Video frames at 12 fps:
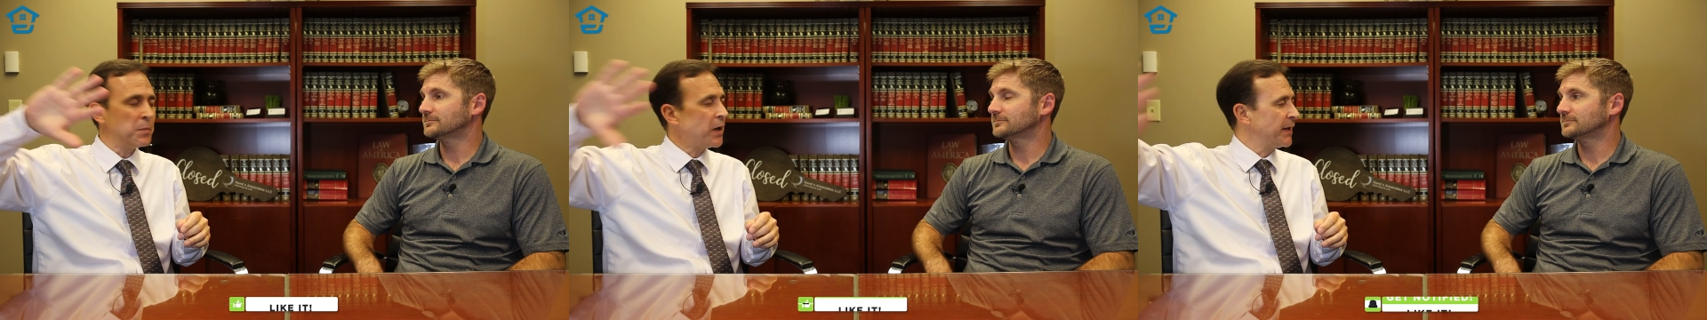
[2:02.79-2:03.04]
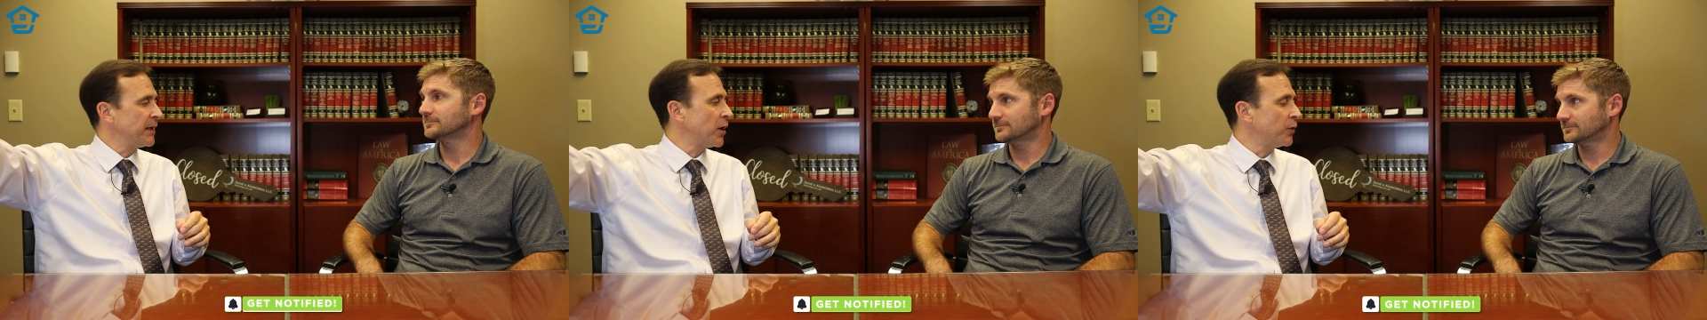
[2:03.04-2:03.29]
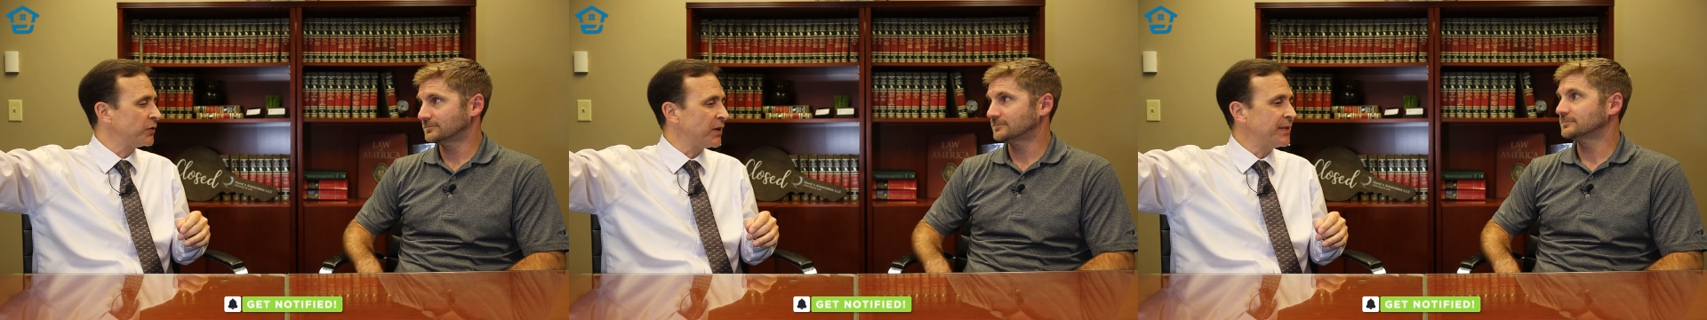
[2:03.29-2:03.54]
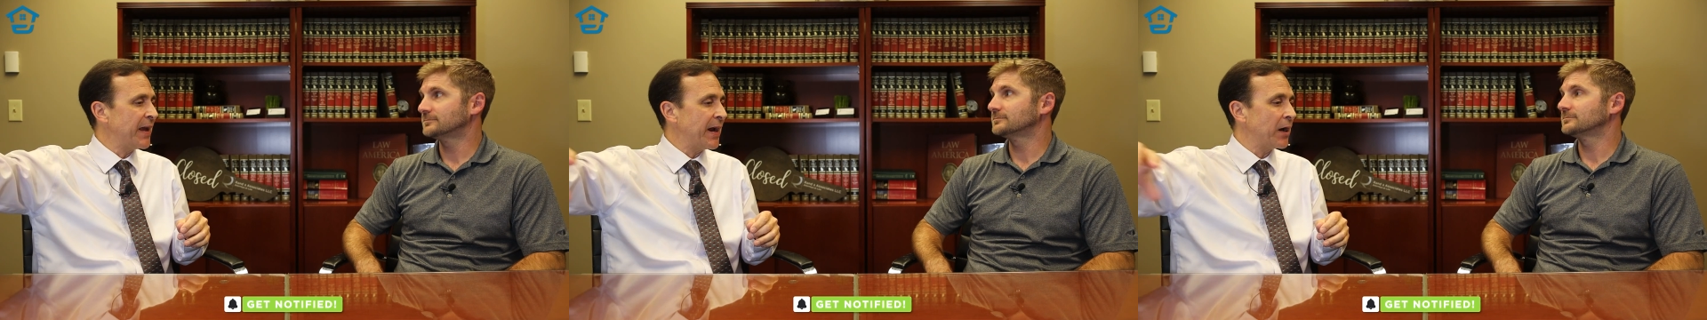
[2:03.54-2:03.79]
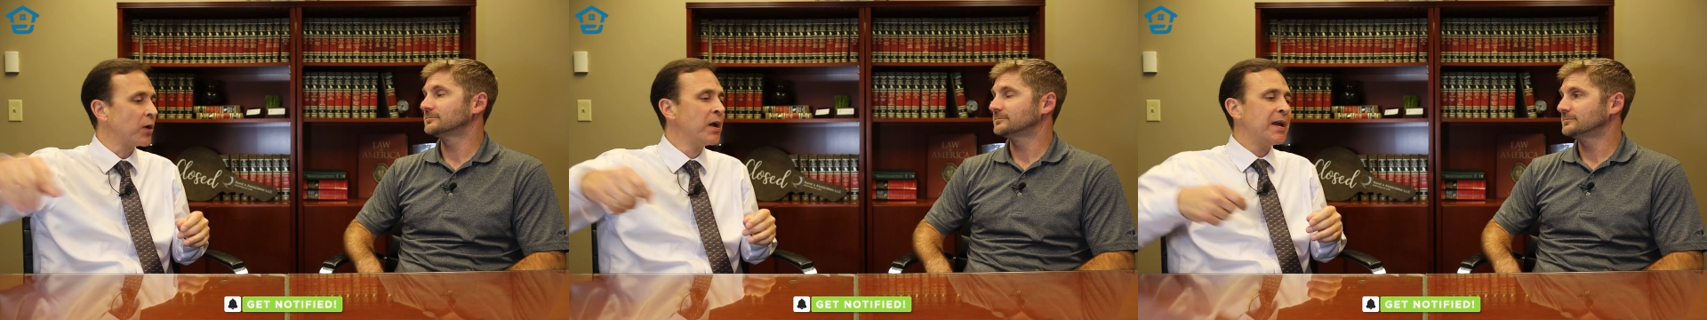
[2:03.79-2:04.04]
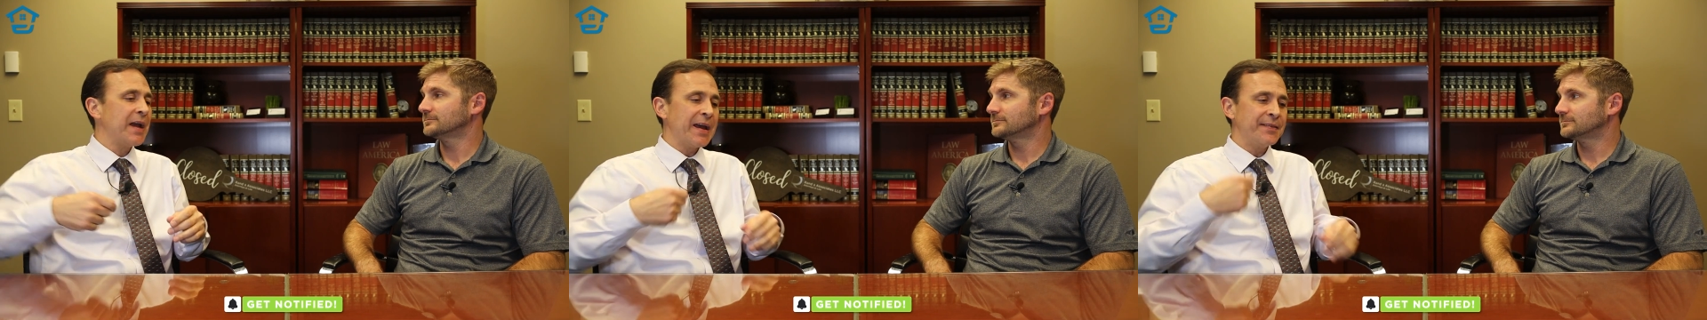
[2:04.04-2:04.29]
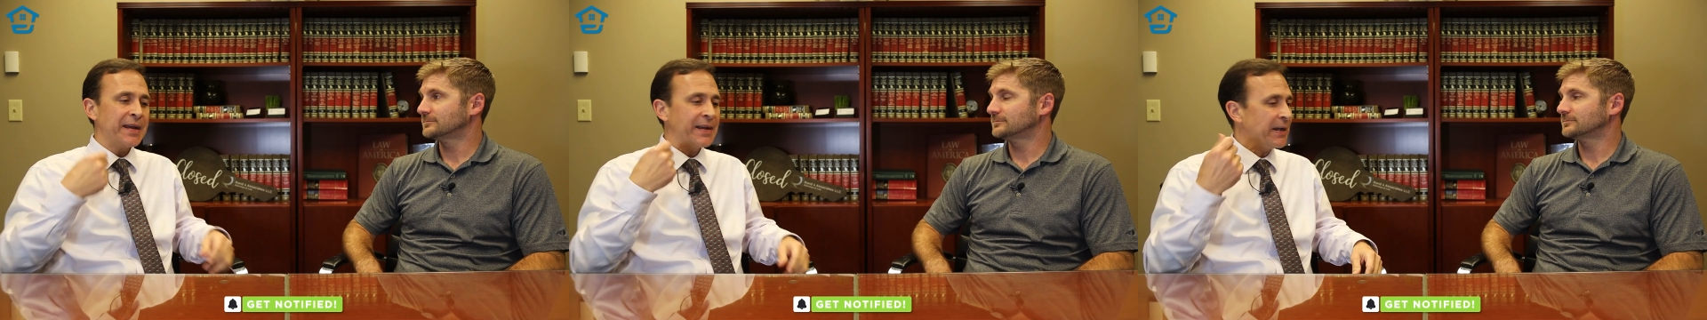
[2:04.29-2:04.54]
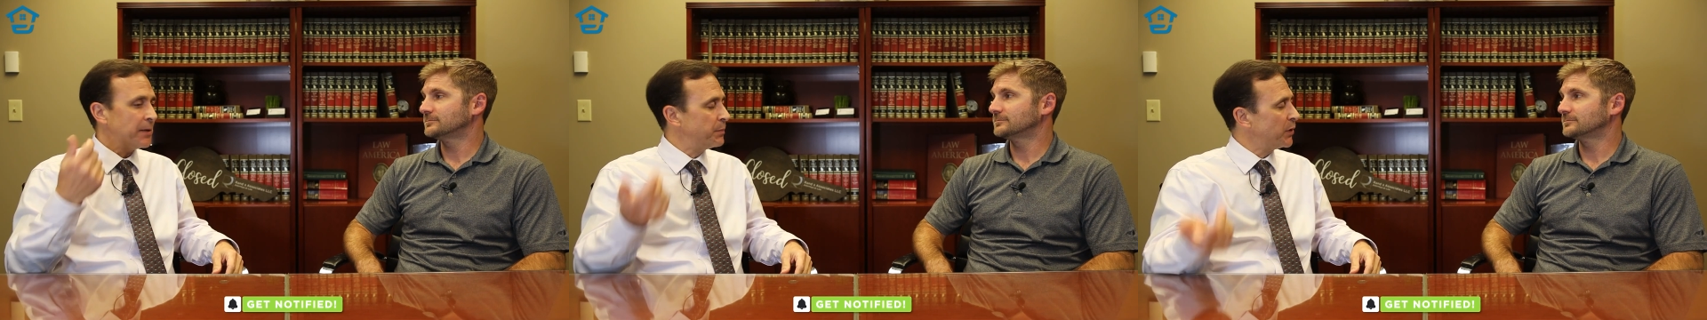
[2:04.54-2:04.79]
Speaker 1: money goes in there, and then
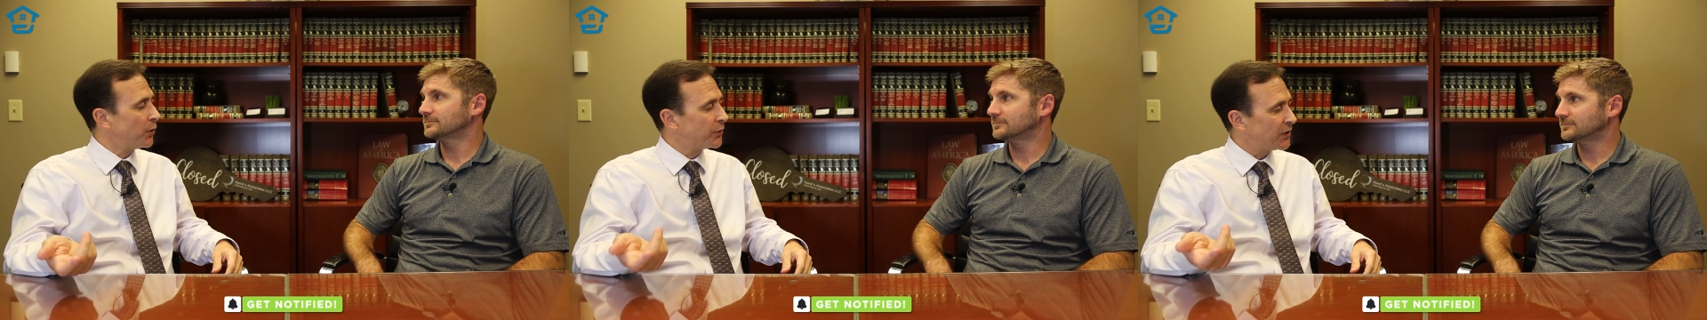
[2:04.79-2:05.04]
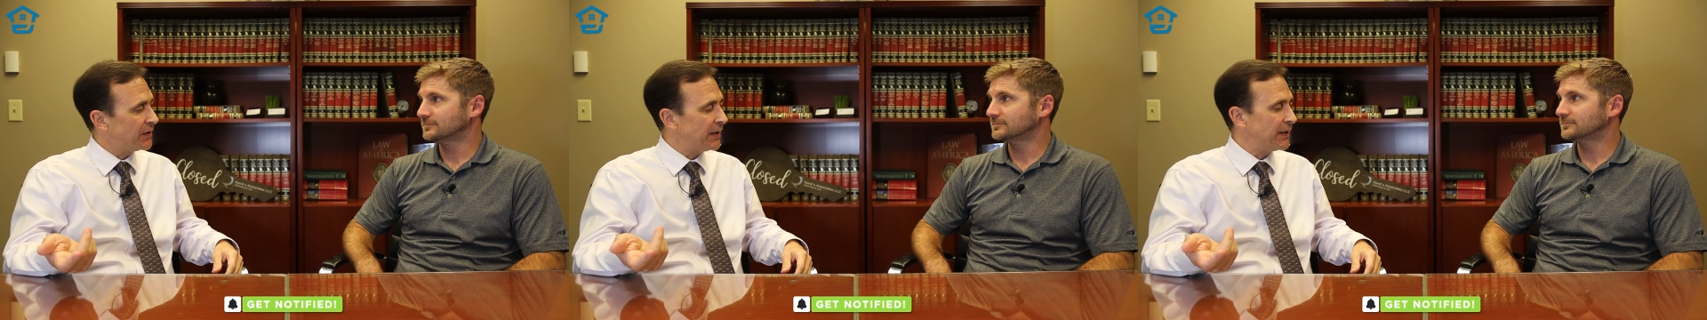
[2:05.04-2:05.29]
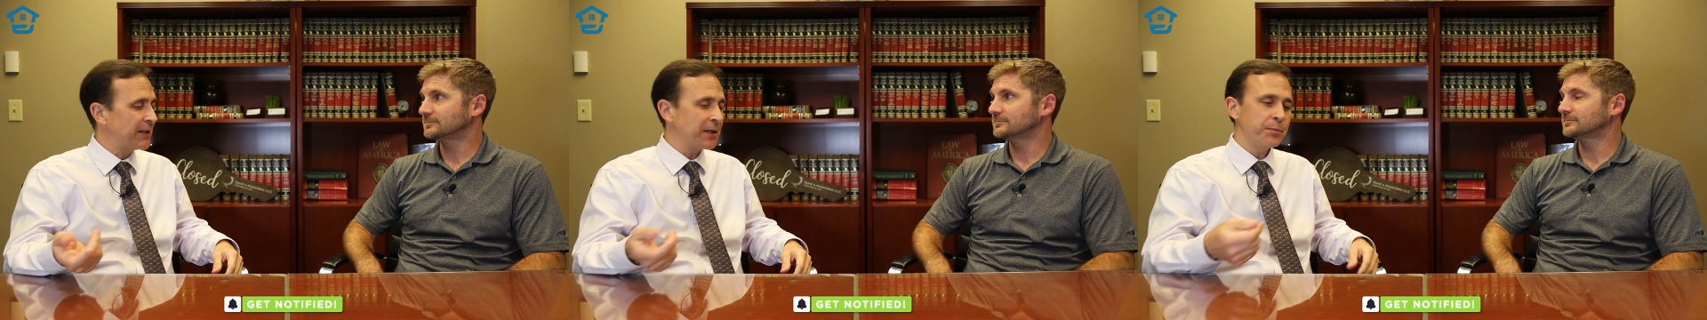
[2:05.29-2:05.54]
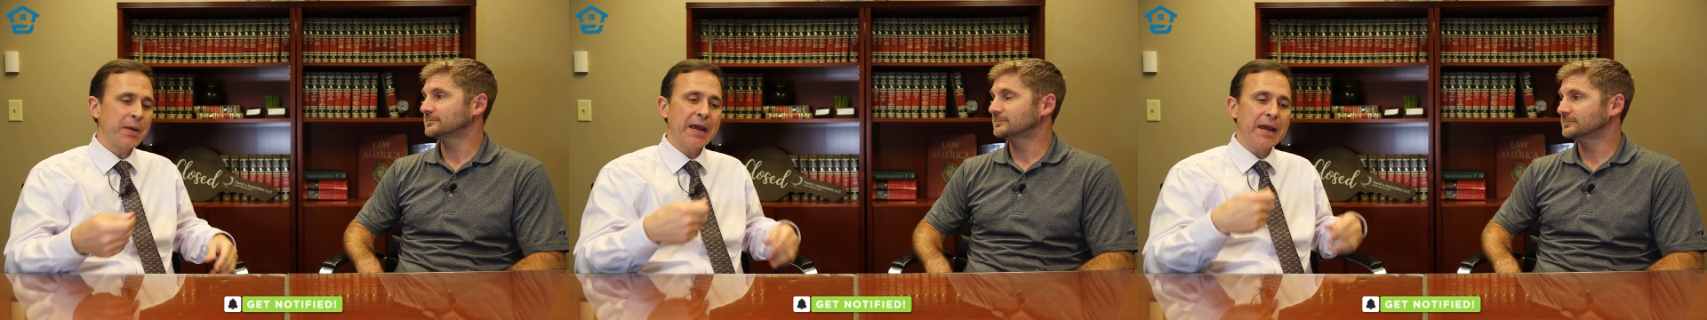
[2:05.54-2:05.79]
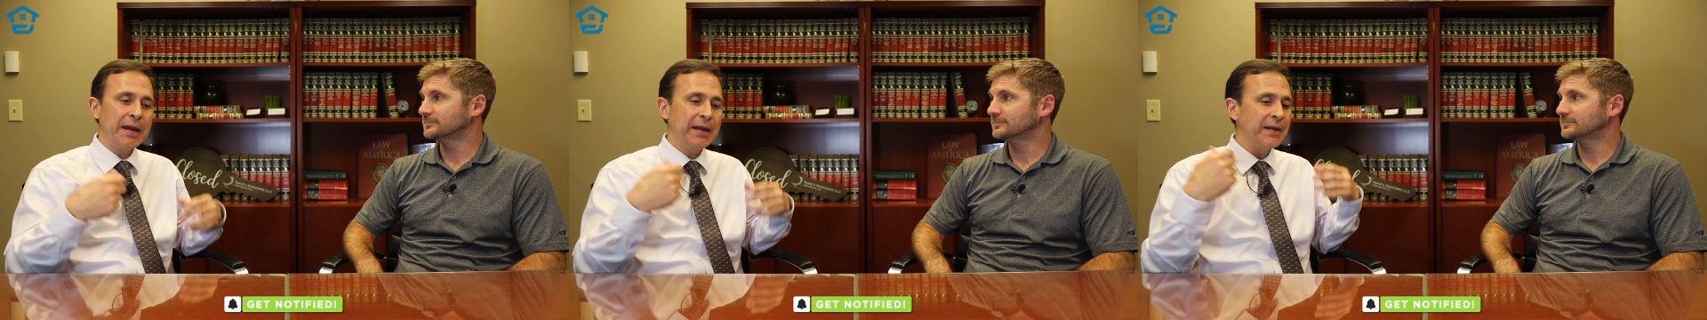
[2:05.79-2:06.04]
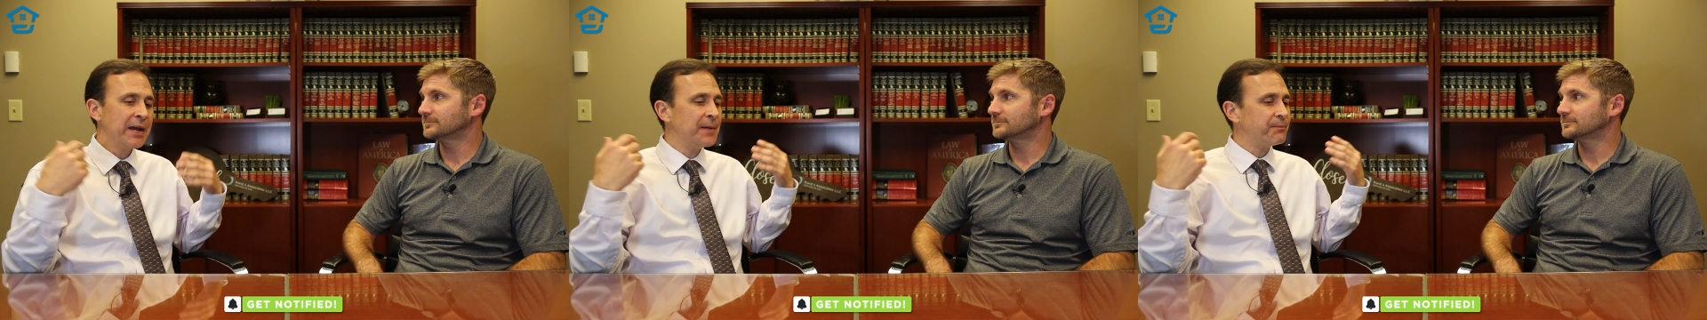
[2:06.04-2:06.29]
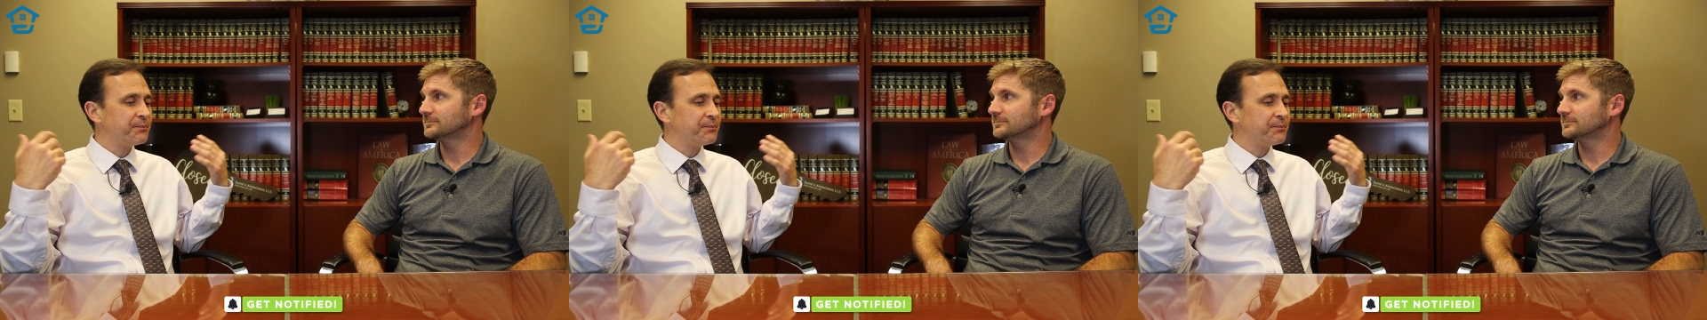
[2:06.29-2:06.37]
any bills that need to get paid,